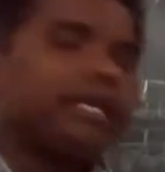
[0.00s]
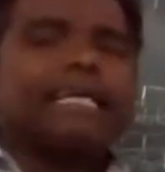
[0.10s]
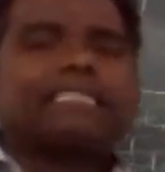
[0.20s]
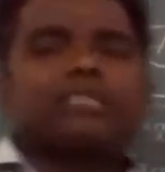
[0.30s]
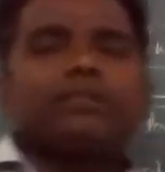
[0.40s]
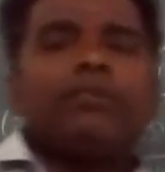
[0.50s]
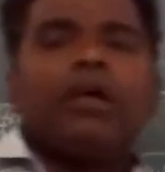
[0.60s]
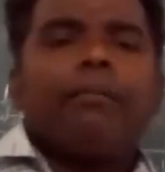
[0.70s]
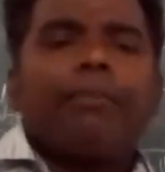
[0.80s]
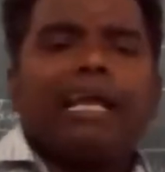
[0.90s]
Next,
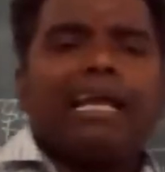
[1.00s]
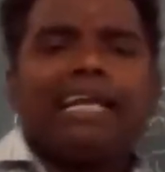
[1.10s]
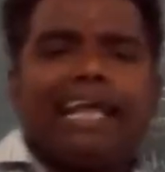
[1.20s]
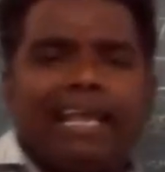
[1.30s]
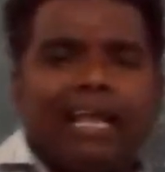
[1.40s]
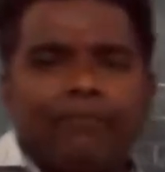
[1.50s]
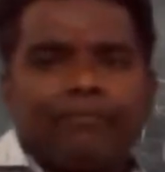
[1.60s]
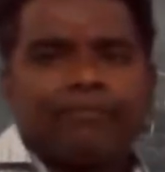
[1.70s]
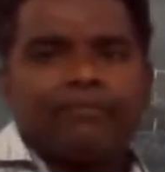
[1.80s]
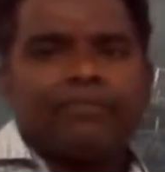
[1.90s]

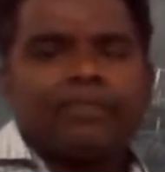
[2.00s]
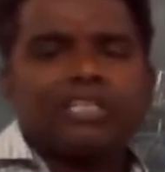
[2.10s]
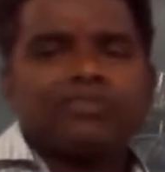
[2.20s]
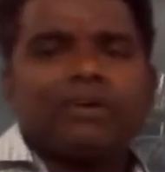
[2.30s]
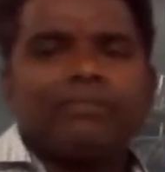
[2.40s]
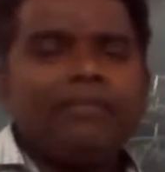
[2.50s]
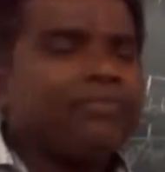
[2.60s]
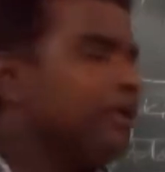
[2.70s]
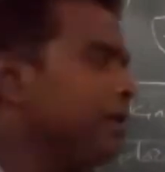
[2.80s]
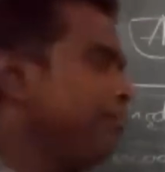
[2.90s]
bilateria. Next what,
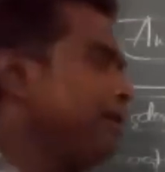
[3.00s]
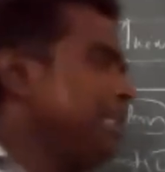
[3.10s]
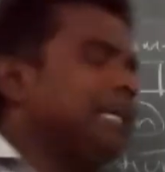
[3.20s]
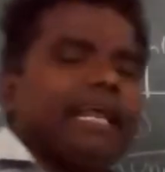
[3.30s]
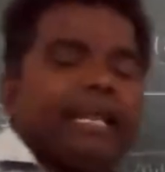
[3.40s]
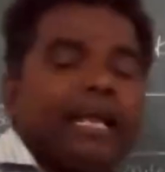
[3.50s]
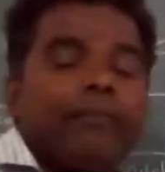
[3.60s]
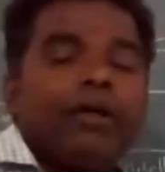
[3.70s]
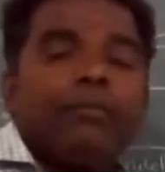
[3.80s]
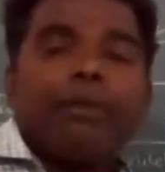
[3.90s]
ma?
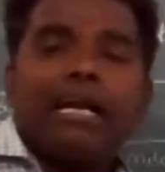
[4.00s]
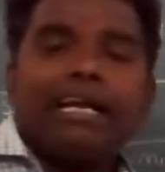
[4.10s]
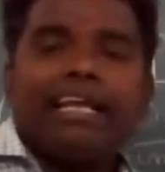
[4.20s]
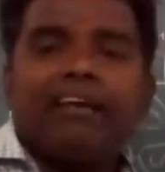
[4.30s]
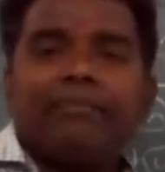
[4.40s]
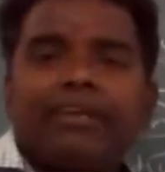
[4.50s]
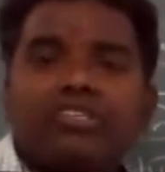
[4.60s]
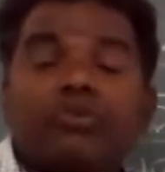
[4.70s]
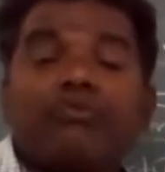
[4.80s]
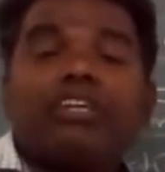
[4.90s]
Bilateria. Bilateria
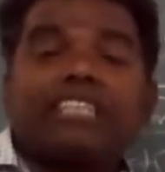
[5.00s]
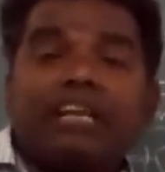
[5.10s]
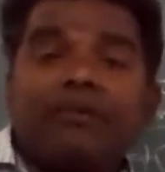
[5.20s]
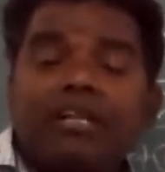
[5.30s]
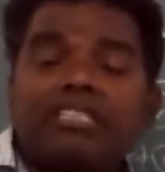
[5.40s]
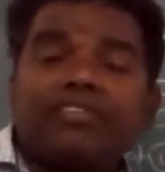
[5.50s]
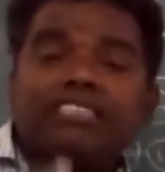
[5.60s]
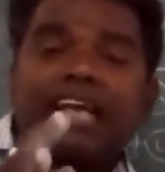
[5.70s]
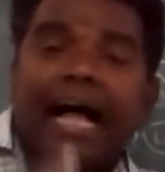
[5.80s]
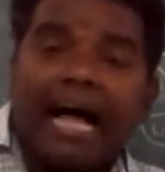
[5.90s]
means which animals which
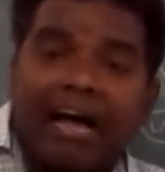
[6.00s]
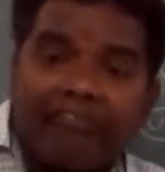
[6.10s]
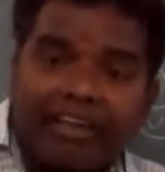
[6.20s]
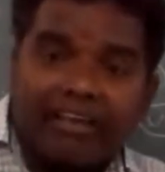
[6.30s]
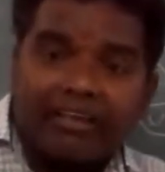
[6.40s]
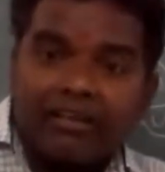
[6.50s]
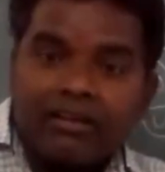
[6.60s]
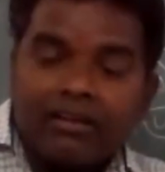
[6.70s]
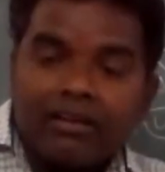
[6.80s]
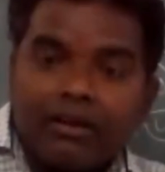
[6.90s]
is having
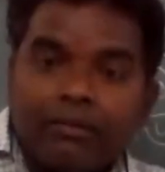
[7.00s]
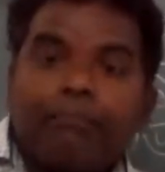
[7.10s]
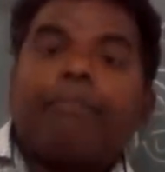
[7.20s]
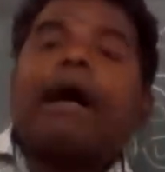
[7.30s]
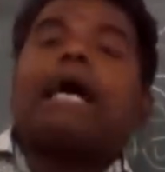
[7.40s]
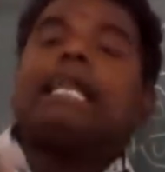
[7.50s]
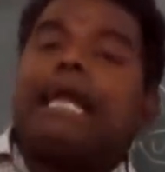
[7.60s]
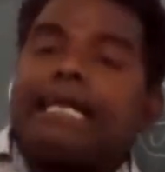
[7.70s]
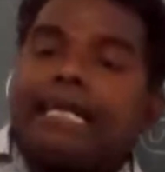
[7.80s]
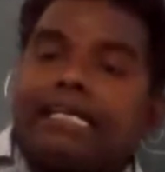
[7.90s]

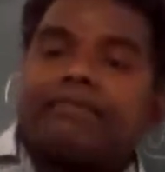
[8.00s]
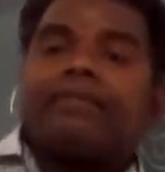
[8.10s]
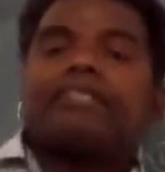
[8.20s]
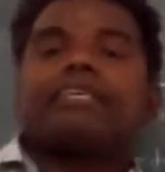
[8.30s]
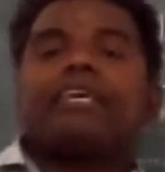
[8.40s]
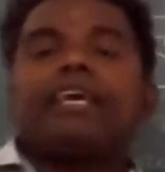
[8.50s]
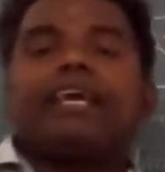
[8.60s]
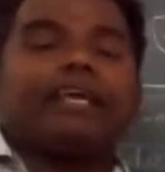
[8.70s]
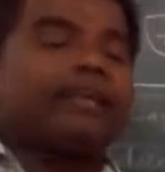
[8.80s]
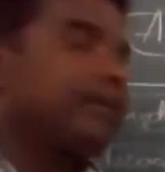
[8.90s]
bilateral
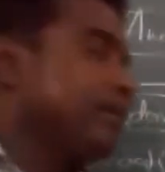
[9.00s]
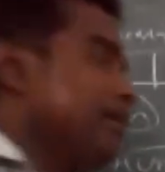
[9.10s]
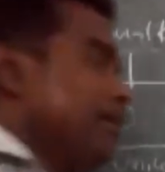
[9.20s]
symmetry.